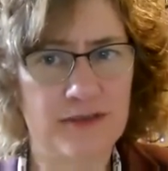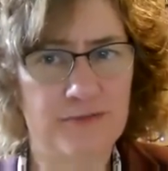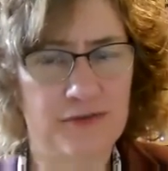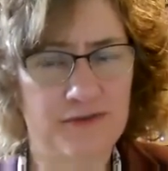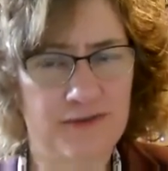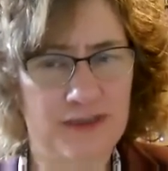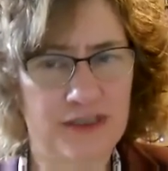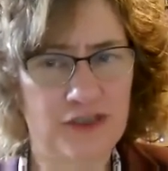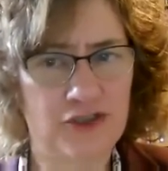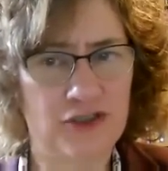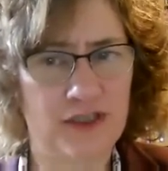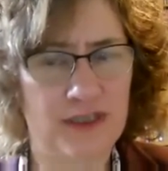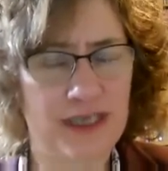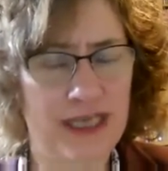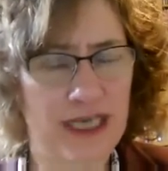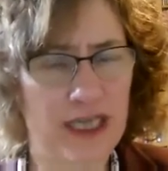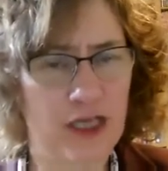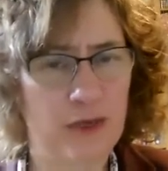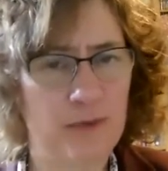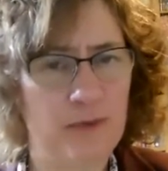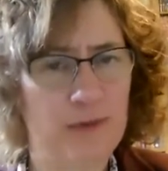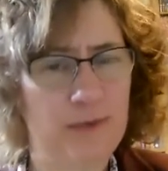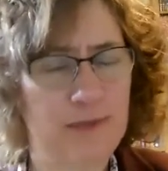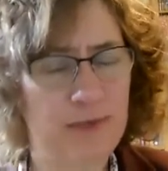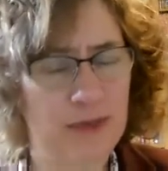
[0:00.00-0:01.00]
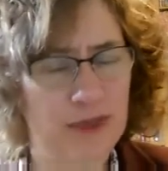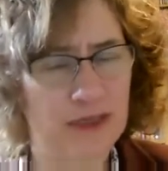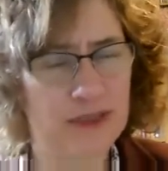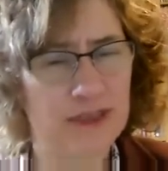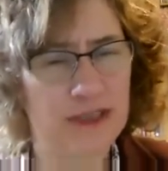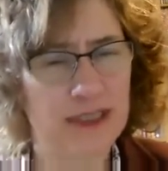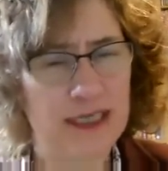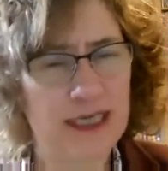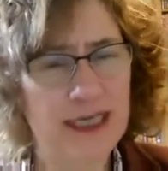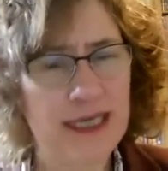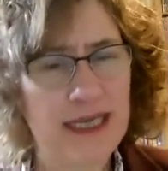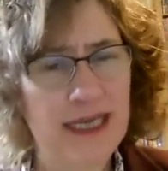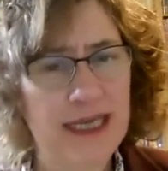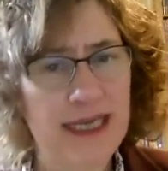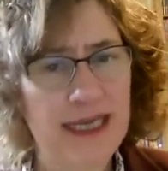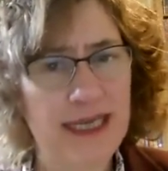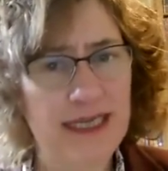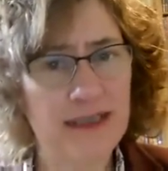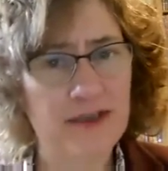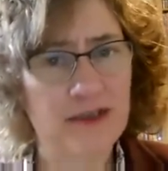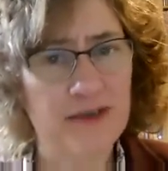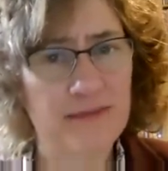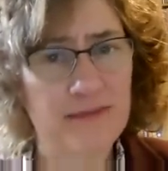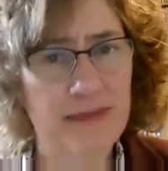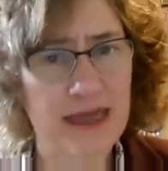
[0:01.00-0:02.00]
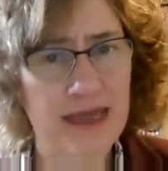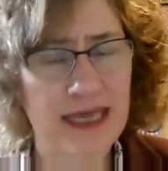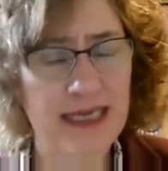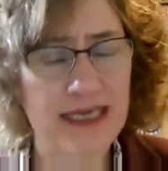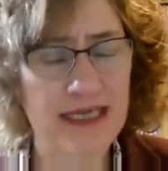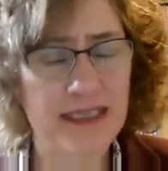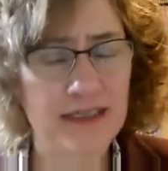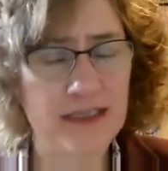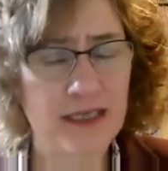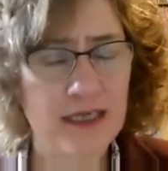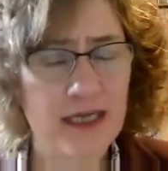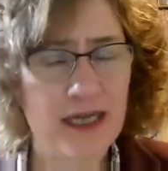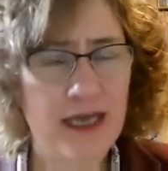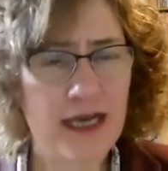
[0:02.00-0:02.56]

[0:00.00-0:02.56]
professional help, but in the main,